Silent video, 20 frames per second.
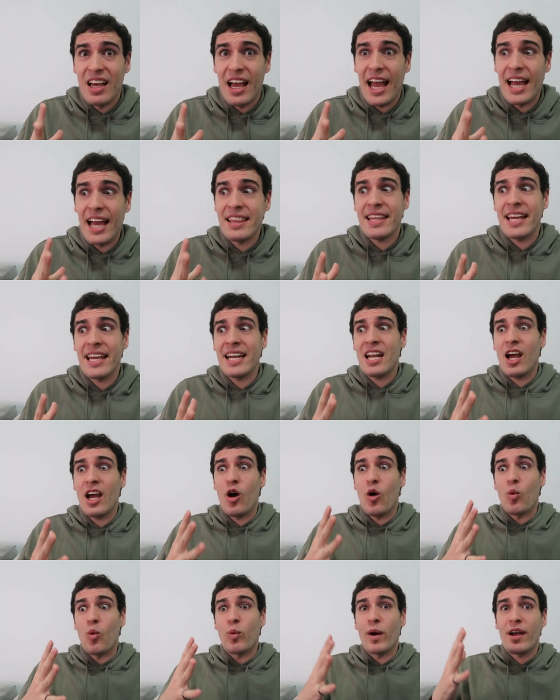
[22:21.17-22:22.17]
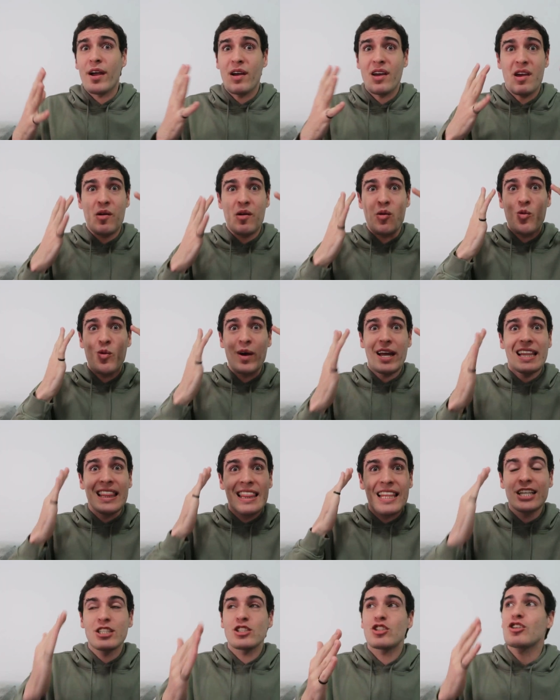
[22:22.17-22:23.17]
And then we we
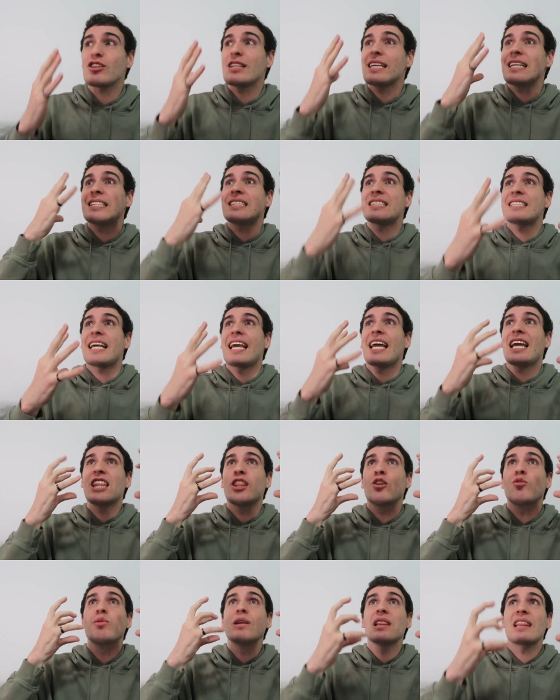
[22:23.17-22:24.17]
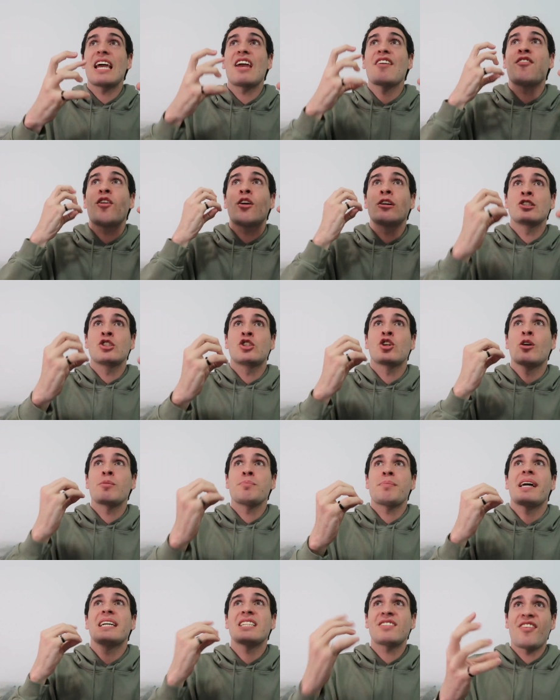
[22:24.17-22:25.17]
literally see the relief on John
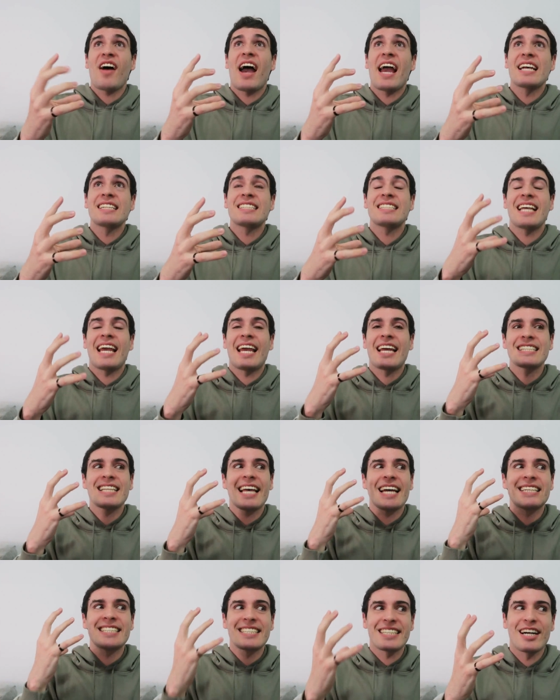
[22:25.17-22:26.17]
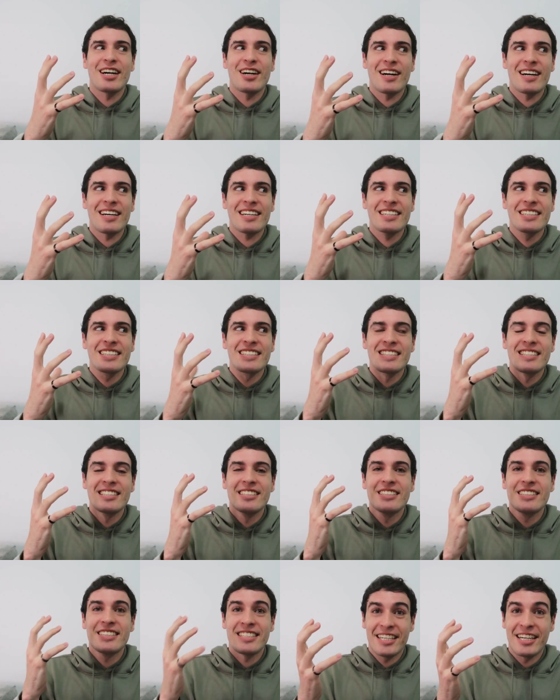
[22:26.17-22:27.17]
B's face. He's like, Sarah,
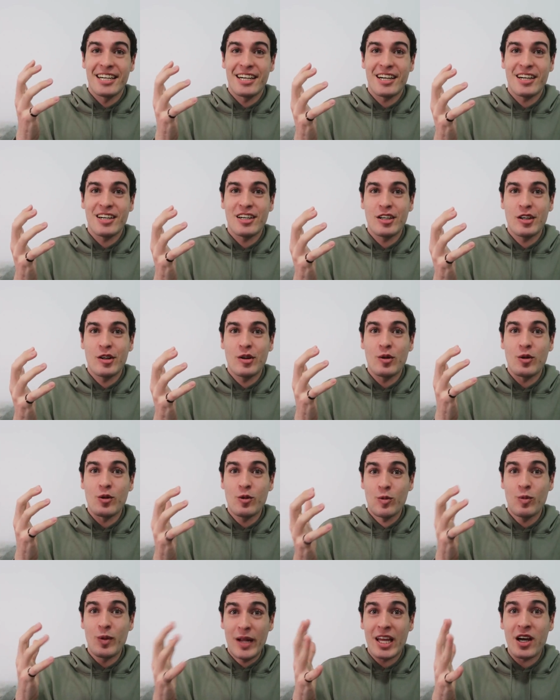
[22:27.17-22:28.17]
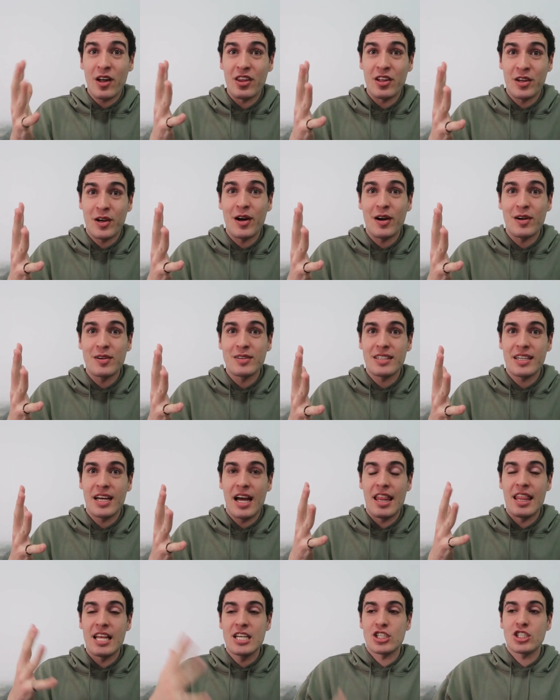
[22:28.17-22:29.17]
Sarah, we got the gold.
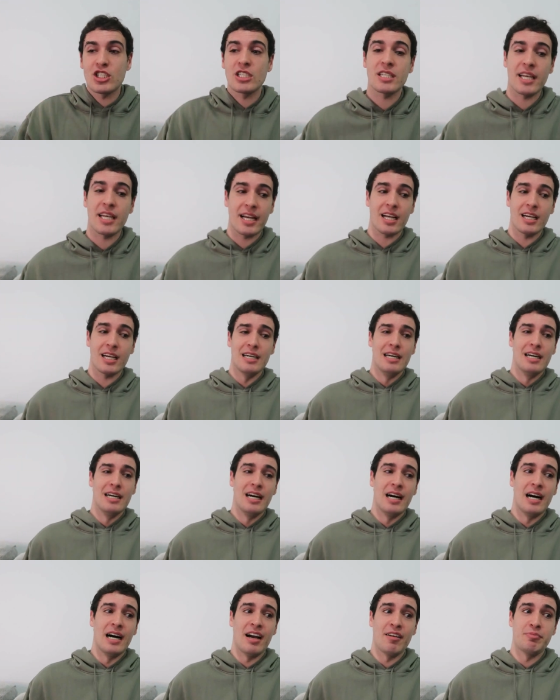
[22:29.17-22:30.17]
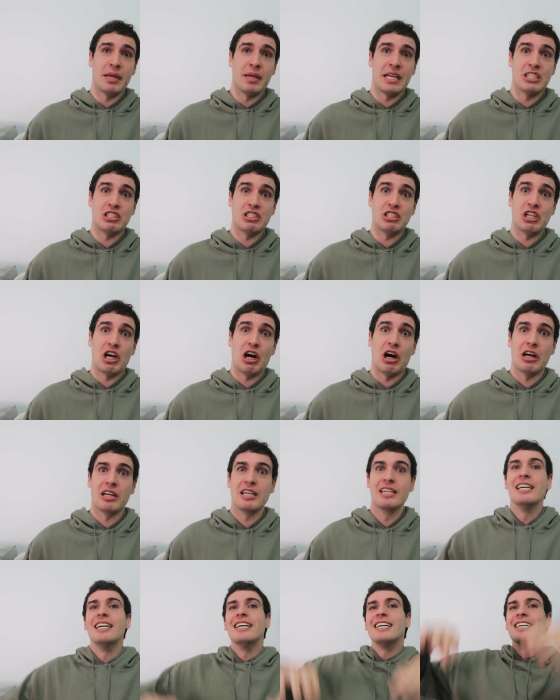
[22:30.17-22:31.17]
And then she's like, I've been shot.